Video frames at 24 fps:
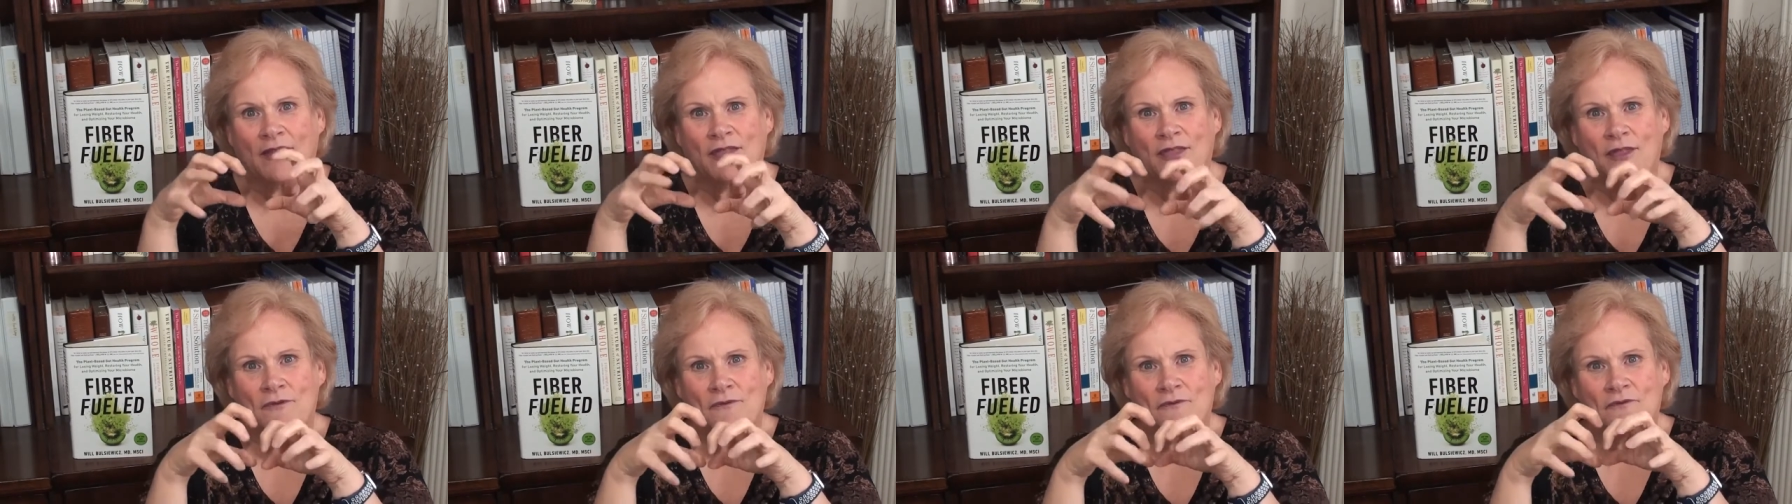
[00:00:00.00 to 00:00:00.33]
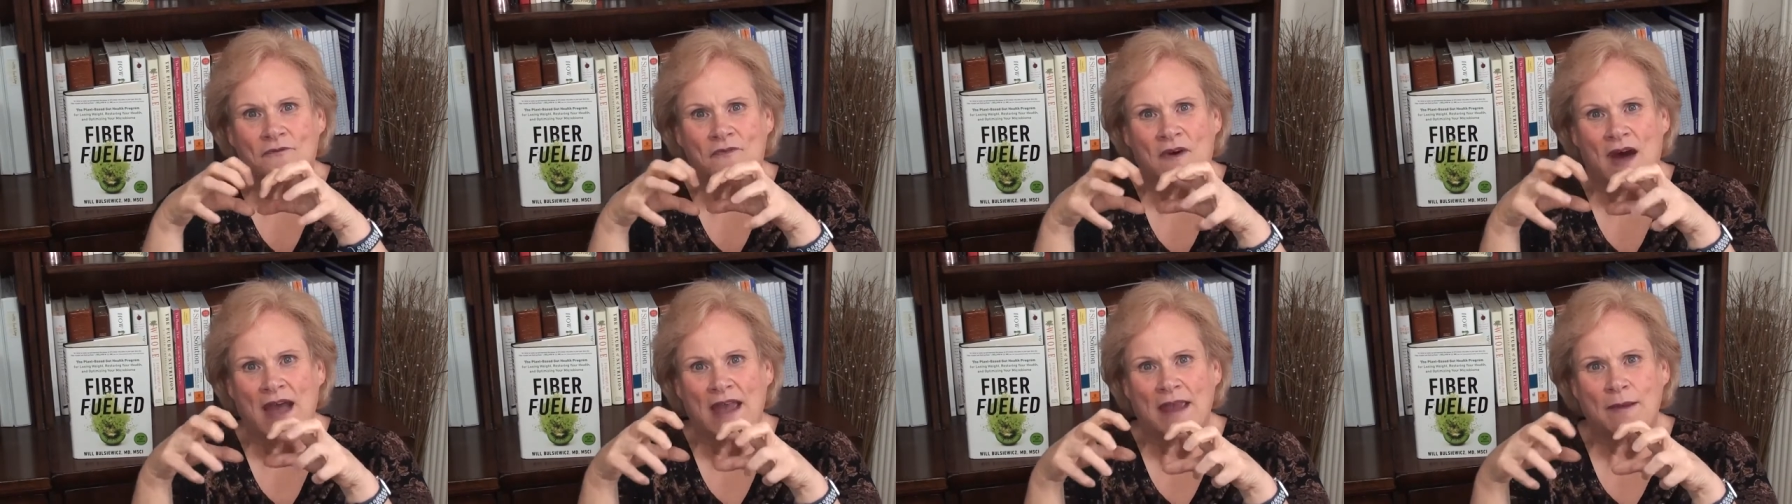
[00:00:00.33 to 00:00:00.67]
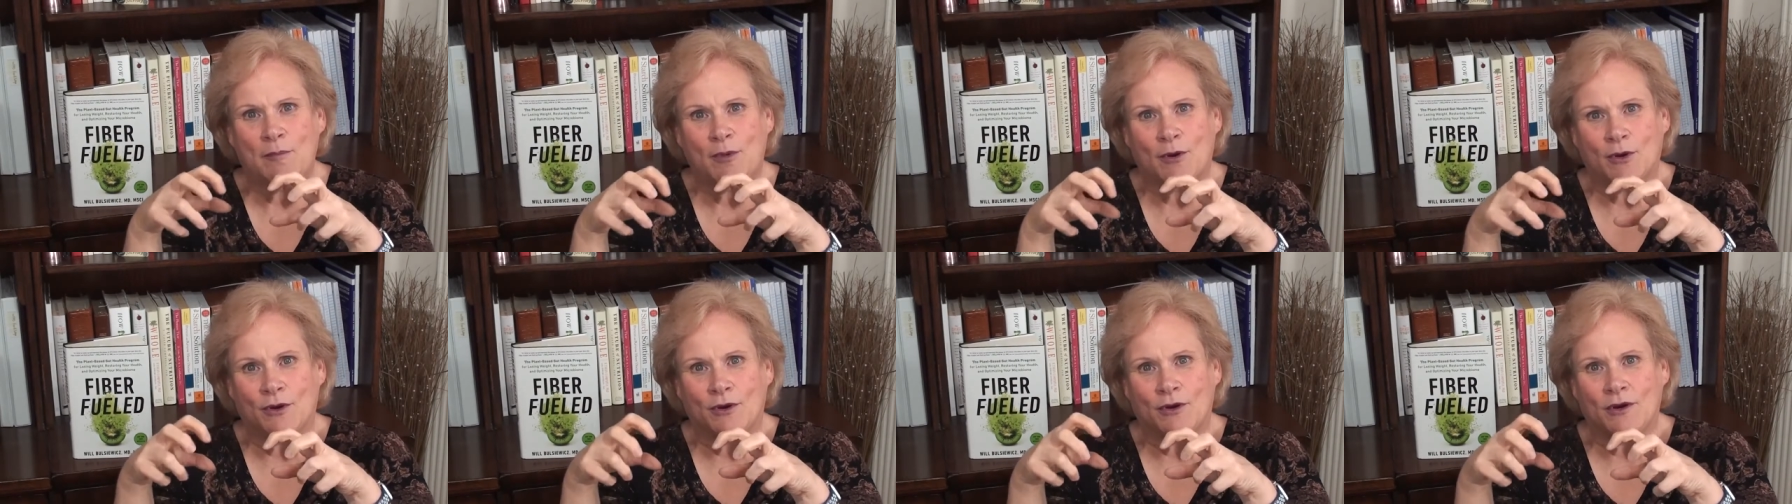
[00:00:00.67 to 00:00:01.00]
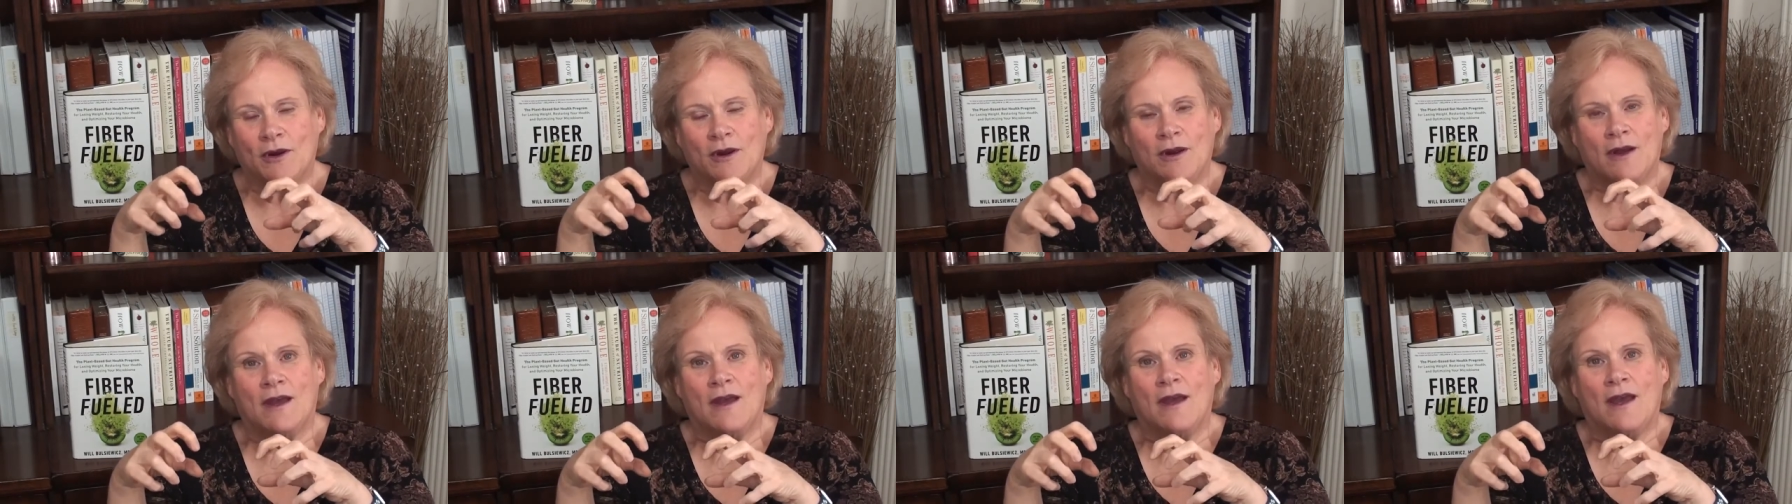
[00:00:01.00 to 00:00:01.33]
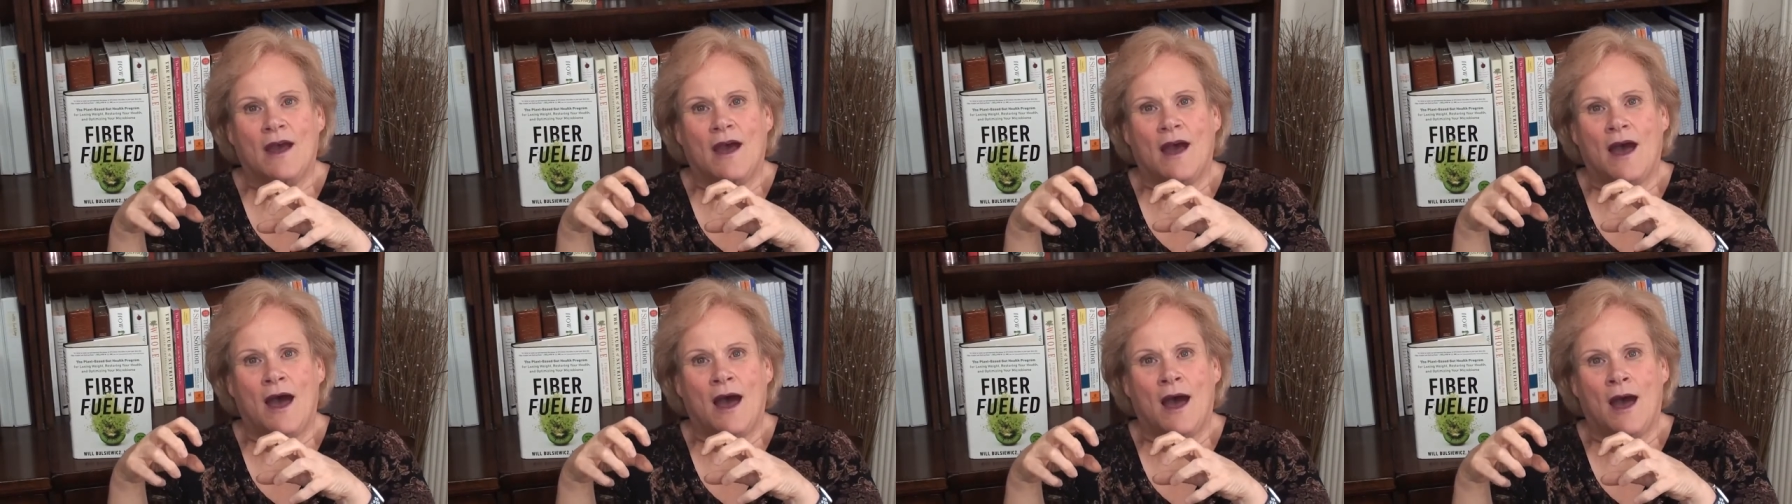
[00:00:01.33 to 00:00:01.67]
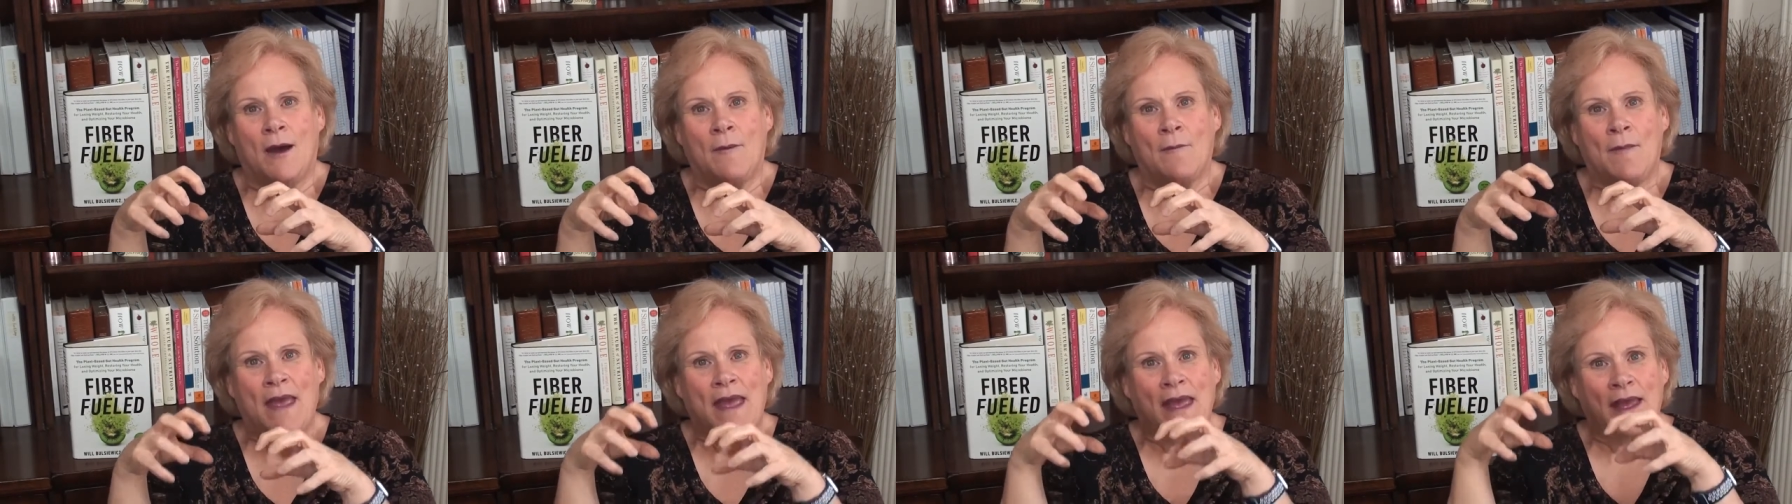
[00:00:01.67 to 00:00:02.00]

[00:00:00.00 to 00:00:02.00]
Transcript: the fiber um,